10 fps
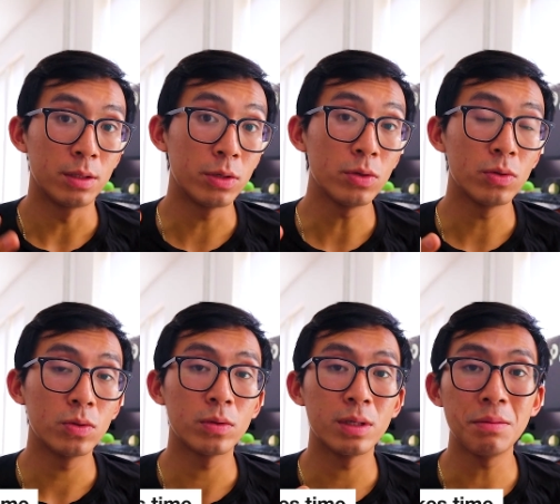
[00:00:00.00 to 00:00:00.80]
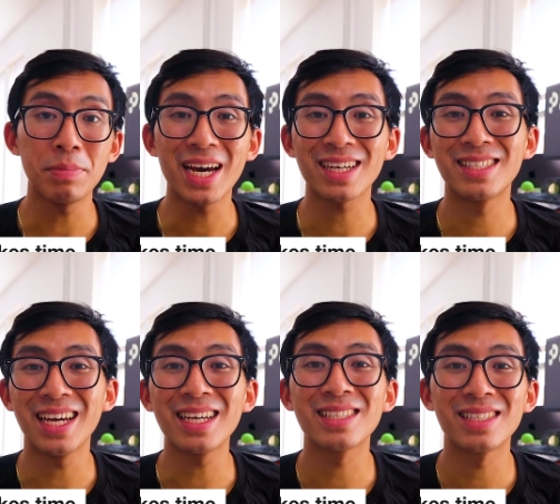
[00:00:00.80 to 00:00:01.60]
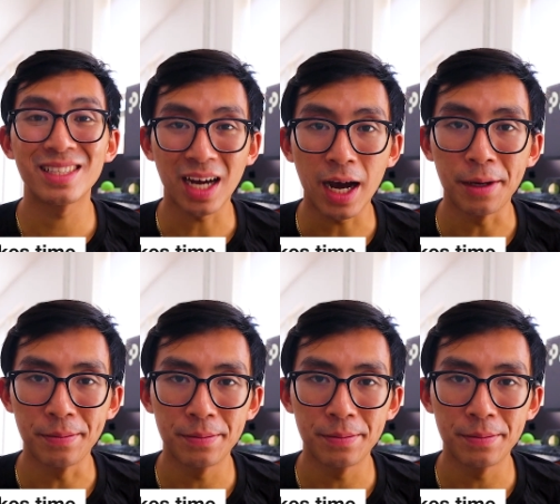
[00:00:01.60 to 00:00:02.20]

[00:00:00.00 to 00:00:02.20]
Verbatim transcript: And two, impact takes time.